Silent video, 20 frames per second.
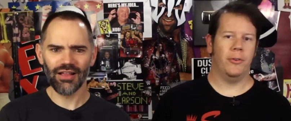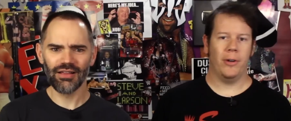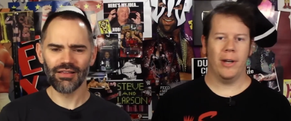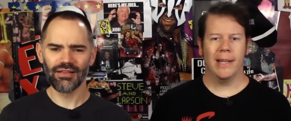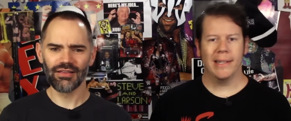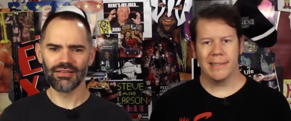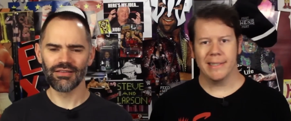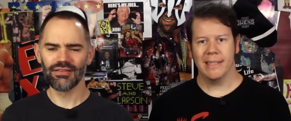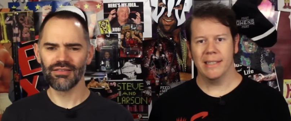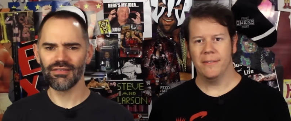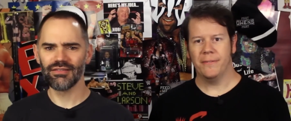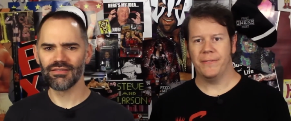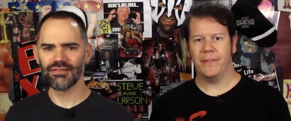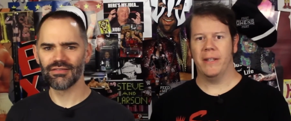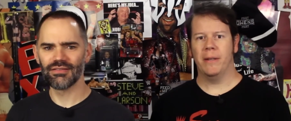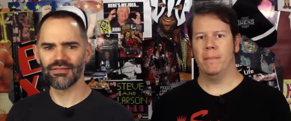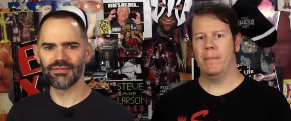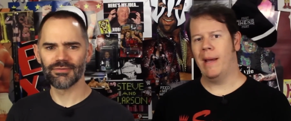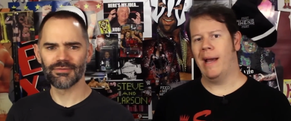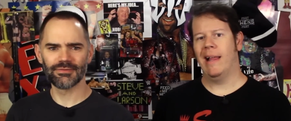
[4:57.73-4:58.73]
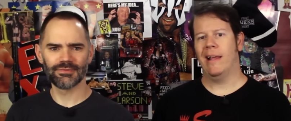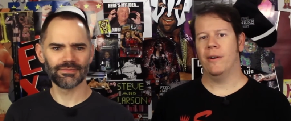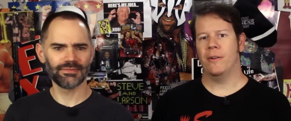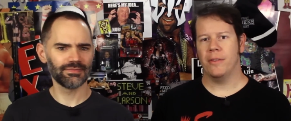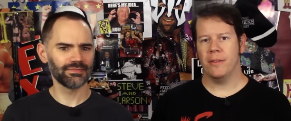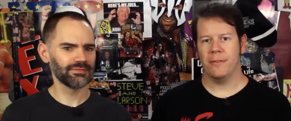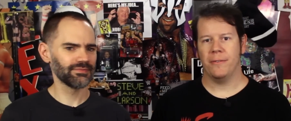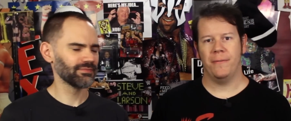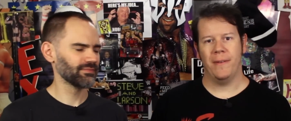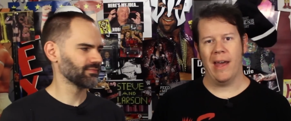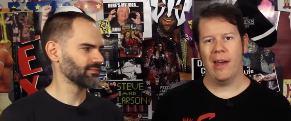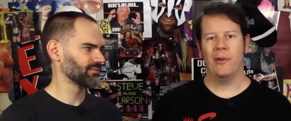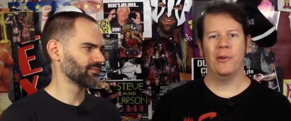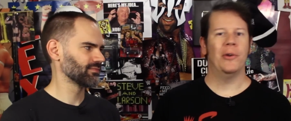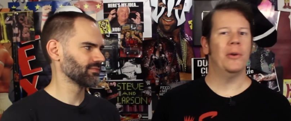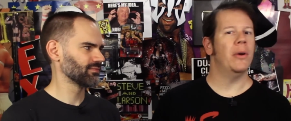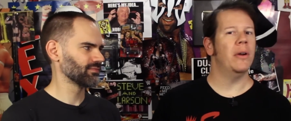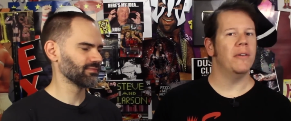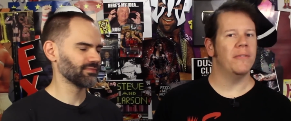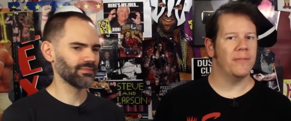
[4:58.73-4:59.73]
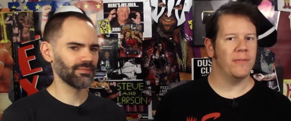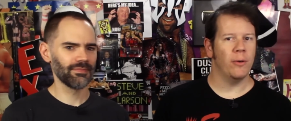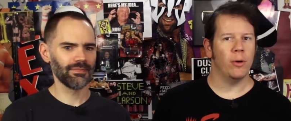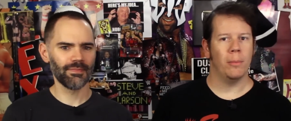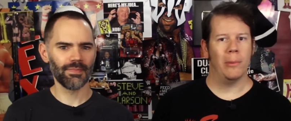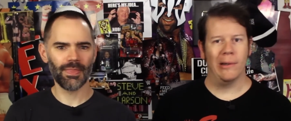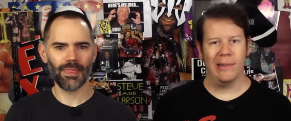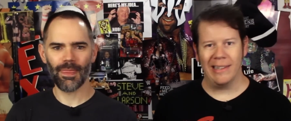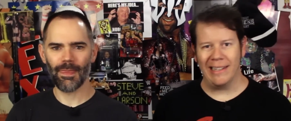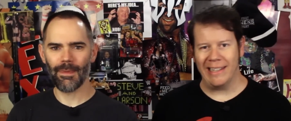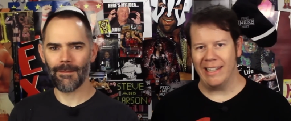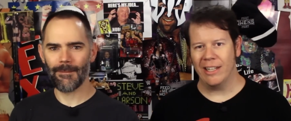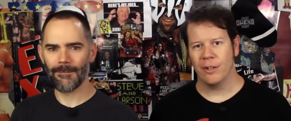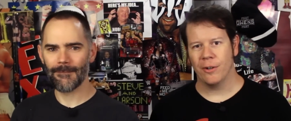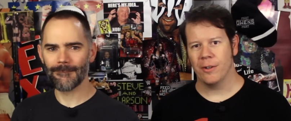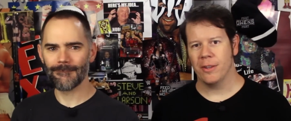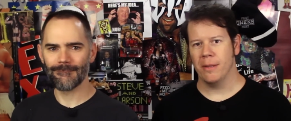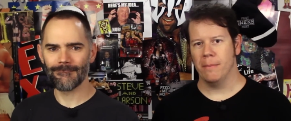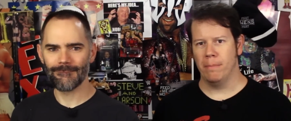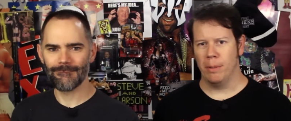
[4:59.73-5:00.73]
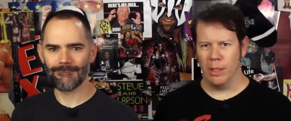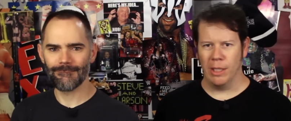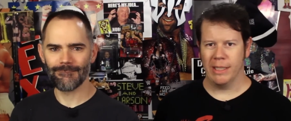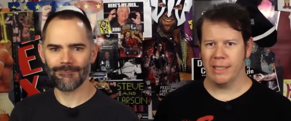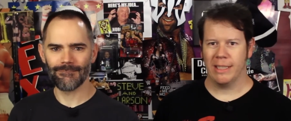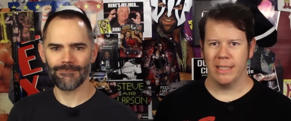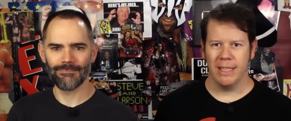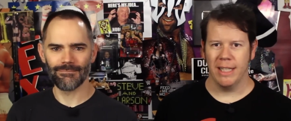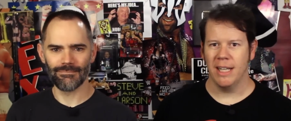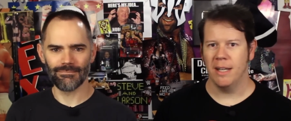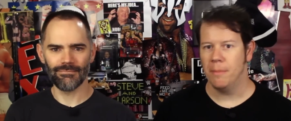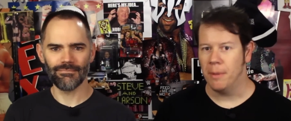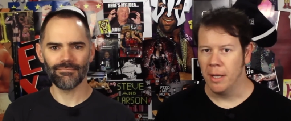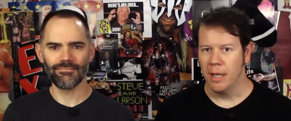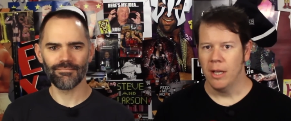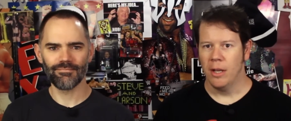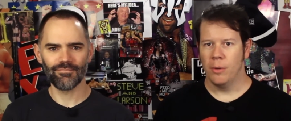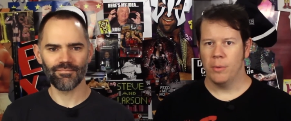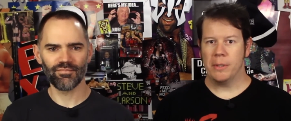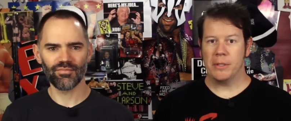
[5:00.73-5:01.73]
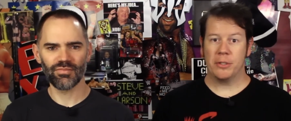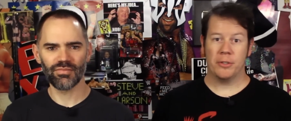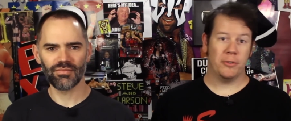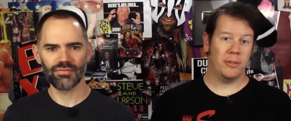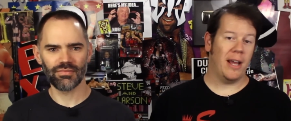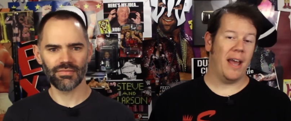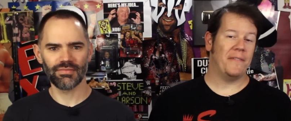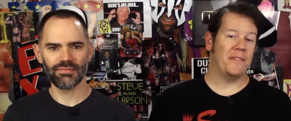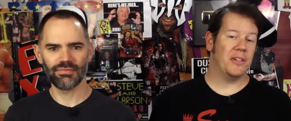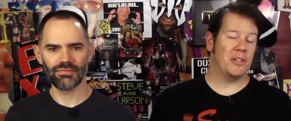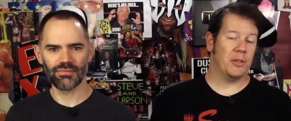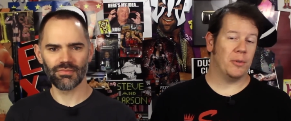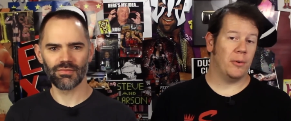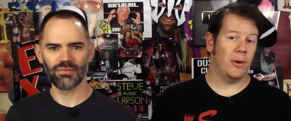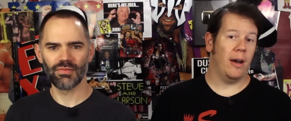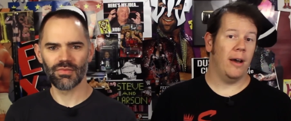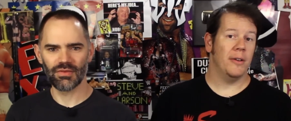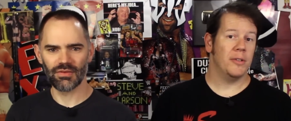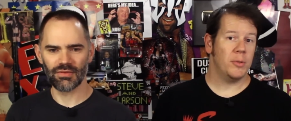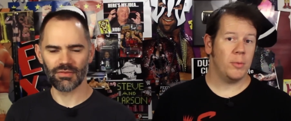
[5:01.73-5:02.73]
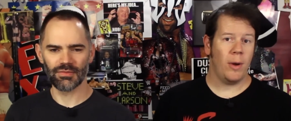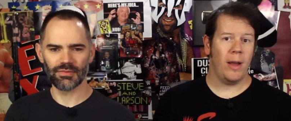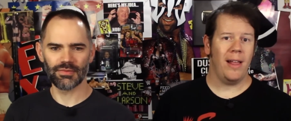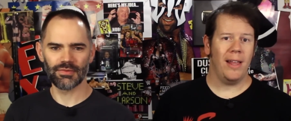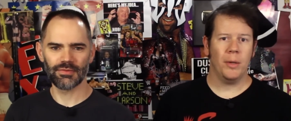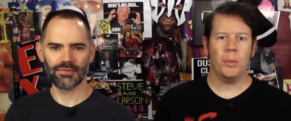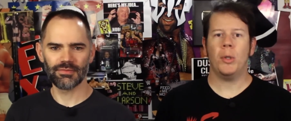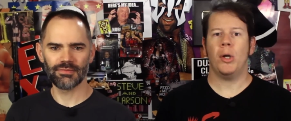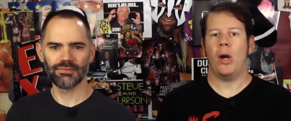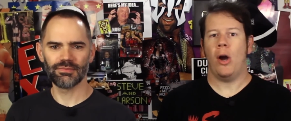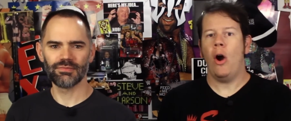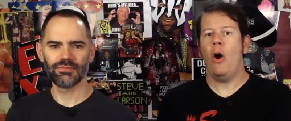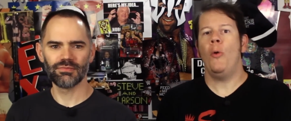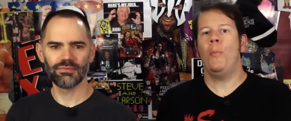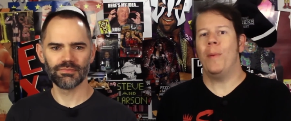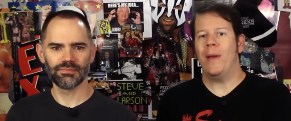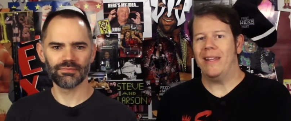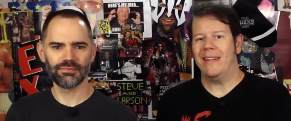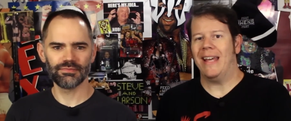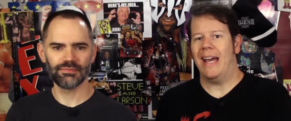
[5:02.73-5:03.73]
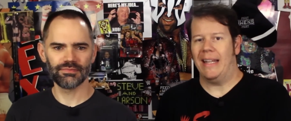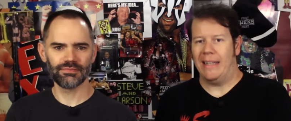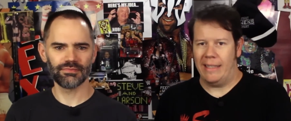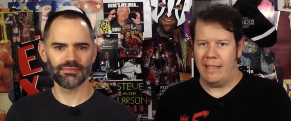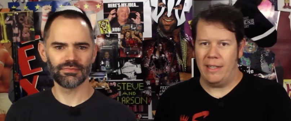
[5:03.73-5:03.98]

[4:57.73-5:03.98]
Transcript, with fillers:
Speaker 1: Granted, Finn Balor, the founder and former leader of the Bullet Club, was drafted to Raw as well, and we're hoping that